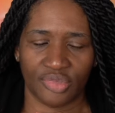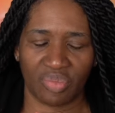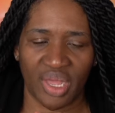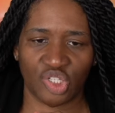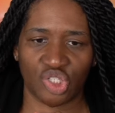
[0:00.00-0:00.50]

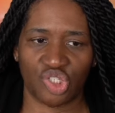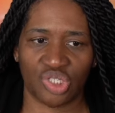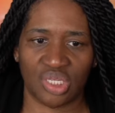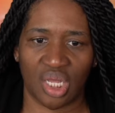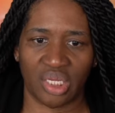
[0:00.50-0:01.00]
Imagine he's
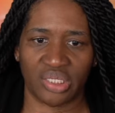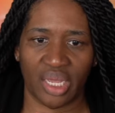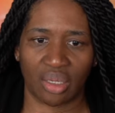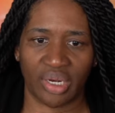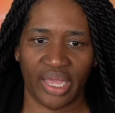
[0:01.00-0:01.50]
just cut
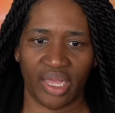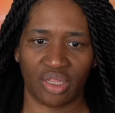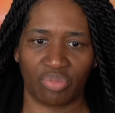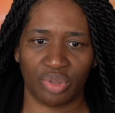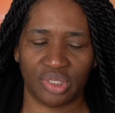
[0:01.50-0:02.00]
down in a hail
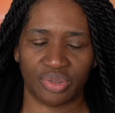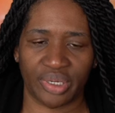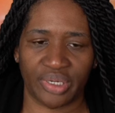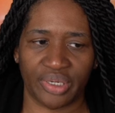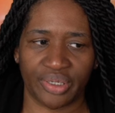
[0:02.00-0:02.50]
of bullets
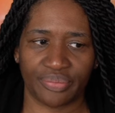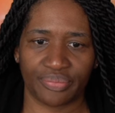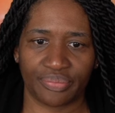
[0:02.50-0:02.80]
right here.